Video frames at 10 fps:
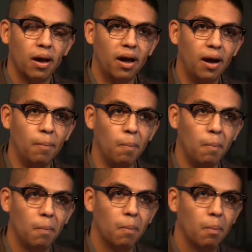
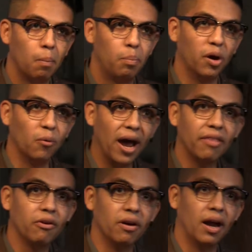but
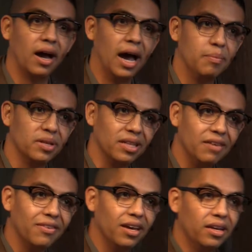rather I
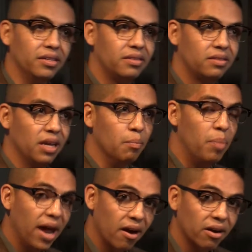believe it is
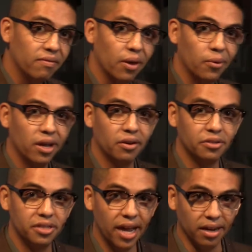imperative that we
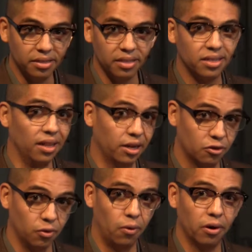understand its
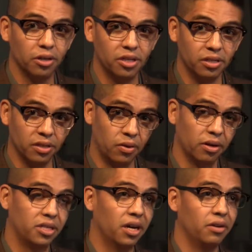intellectual origins in
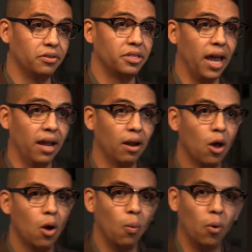order to understand
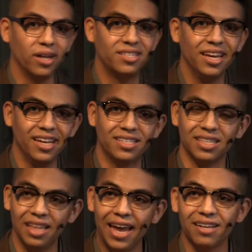what its
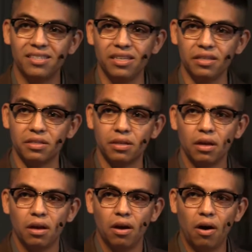legacies
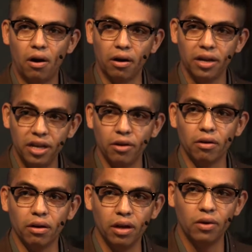are
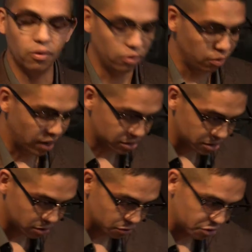here in Northern New
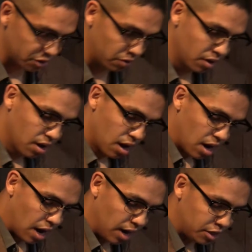Mexico. So
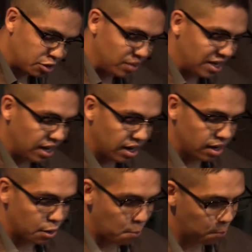to
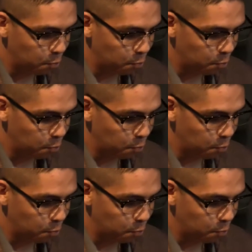begin,